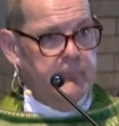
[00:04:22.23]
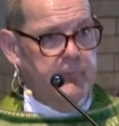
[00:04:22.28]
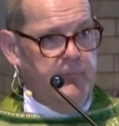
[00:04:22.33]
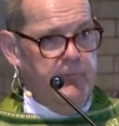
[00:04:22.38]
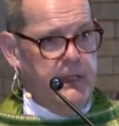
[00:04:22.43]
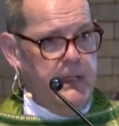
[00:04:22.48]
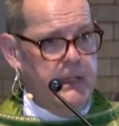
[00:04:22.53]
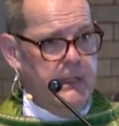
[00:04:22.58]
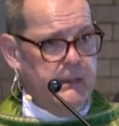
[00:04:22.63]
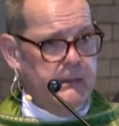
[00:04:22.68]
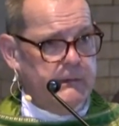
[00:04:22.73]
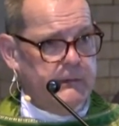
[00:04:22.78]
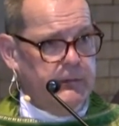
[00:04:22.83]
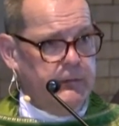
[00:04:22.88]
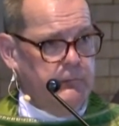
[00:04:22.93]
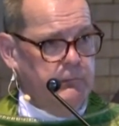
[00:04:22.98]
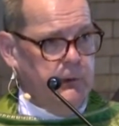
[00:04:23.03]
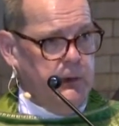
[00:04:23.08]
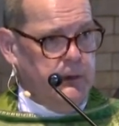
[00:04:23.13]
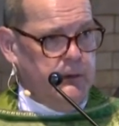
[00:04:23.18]
These are
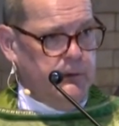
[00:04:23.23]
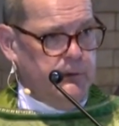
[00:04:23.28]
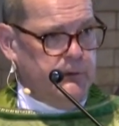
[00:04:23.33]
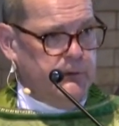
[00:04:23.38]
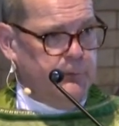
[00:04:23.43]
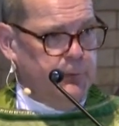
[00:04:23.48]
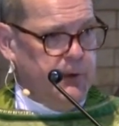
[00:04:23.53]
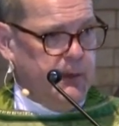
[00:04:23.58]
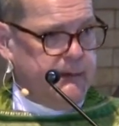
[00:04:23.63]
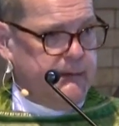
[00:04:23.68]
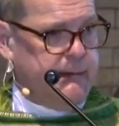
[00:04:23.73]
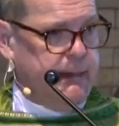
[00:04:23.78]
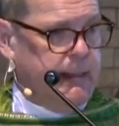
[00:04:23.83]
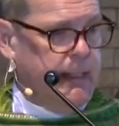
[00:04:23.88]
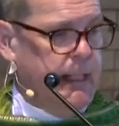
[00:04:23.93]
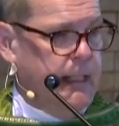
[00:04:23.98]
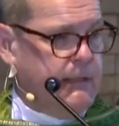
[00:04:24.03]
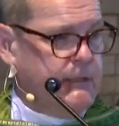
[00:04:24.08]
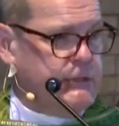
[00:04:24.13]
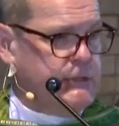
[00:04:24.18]
the ones
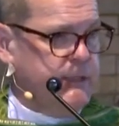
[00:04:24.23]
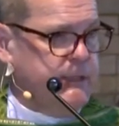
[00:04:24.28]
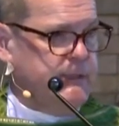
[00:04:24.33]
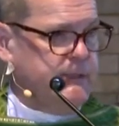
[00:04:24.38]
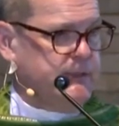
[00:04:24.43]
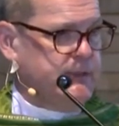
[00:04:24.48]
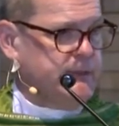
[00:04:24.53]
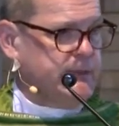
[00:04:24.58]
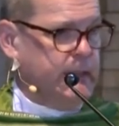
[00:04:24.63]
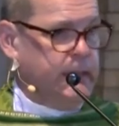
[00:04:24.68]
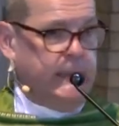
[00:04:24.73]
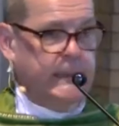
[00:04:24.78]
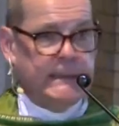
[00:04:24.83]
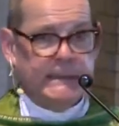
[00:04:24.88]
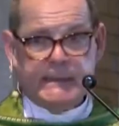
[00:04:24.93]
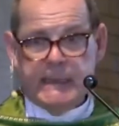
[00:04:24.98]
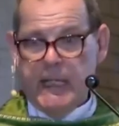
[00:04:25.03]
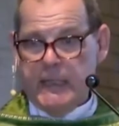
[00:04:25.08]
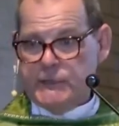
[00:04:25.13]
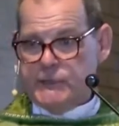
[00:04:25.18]
pressing on Jesus, and
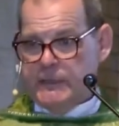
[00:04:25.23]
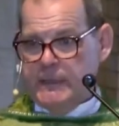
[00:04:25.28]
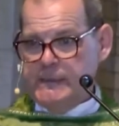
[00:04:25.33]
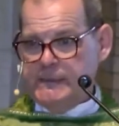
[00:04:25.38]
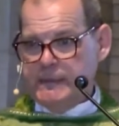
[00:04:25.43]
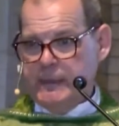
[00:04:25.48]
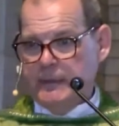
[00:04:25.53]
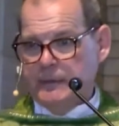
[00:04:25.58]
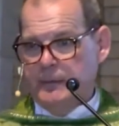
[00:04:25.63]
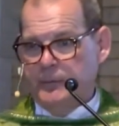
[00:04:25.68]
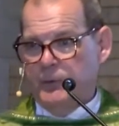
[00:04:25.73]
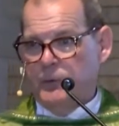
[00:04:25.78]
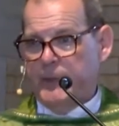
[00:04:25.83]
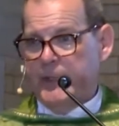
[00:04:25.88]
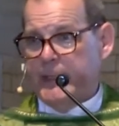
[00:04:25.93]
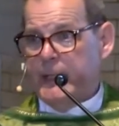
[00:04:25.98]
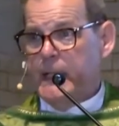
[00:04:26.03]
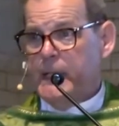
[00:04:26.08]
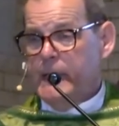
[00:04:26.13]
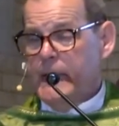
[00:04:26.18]
he's not chasing them
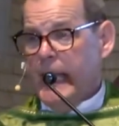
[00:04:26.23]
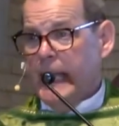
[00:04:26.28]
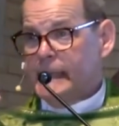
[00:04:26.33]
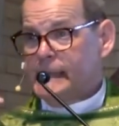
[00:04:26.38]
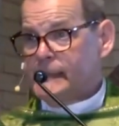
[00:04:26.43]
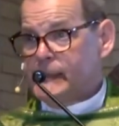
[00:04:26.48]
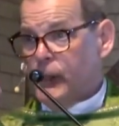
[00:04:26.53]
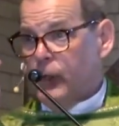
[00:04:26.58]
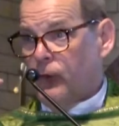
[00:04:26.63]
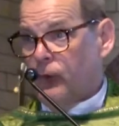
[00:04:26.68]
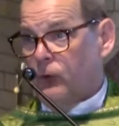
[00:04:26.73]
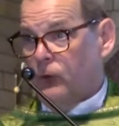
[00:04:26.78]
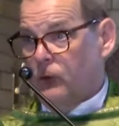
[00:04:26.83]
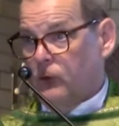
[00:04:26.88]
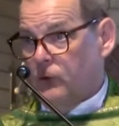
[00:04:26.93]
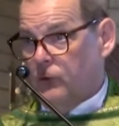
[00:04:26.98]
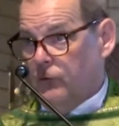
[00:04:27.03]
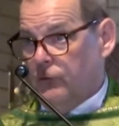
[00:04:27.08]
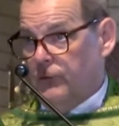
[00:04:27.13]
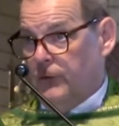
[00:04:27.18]
away. And so
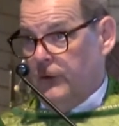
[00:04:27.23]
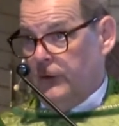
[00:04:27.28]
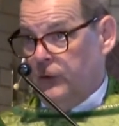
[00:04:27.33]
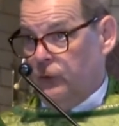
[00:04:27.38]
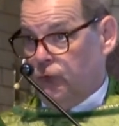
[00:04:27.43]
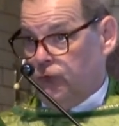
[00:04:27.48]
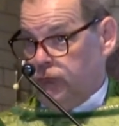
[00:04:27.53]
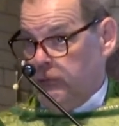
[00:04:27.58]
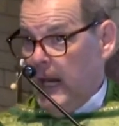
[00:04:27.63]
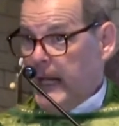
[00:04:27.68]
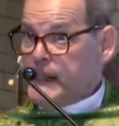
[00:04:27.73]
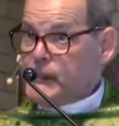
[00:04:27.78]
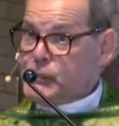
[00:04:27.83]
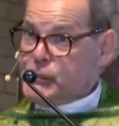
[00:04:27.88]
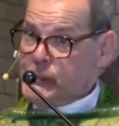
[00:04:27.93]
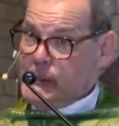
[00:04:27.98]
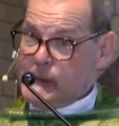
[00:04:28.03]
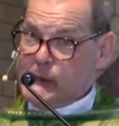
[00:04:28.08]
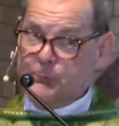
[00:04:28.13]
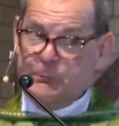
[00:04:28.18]
the
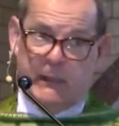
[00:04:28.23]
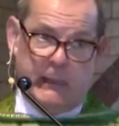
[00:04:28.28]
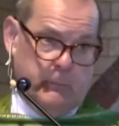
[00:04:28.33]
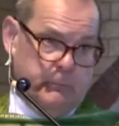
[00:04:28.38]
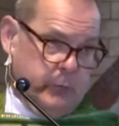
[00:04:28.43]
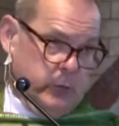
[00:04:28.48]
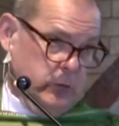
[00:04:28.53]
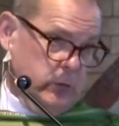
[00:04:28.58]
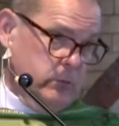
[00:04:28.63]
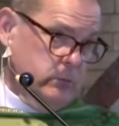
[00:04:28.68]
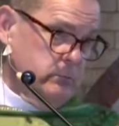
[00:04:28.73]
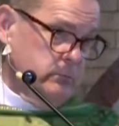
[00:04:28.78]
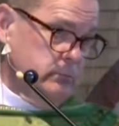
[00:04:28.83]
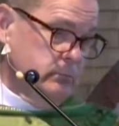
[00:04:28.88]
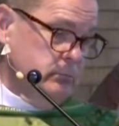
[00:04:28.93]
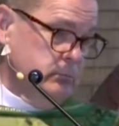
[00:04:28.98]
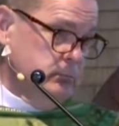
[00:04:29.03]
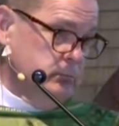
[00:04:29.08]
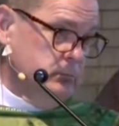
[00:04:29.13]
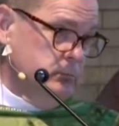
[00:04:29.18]
righteous people,
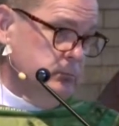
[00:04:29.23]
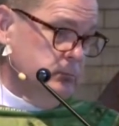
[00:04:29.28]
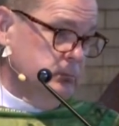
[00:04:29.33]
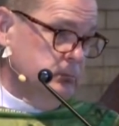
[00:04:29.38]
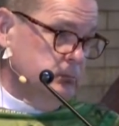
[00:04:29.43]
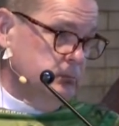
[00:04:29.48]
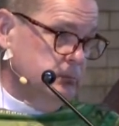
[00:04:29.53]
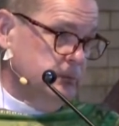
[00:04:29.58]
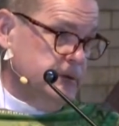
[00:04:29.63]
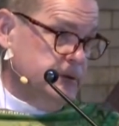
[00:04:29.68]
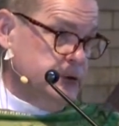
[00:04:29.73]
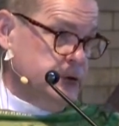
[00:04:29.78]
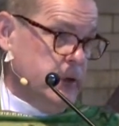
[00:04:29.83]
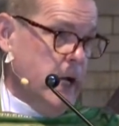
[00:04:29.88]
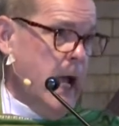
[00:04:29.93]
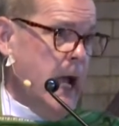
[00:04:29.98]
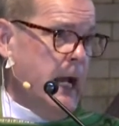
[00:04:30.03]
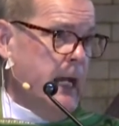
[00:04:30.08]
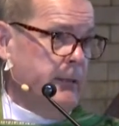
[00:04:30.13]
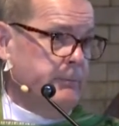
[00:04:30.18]

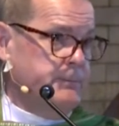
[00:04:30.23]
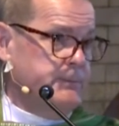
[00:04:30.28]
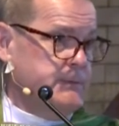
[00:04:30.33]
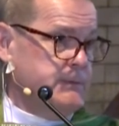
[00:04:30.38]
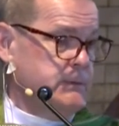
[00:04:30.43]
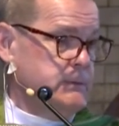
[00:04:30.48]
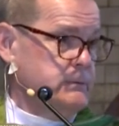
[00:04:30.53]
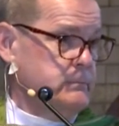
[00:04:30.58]
scribes.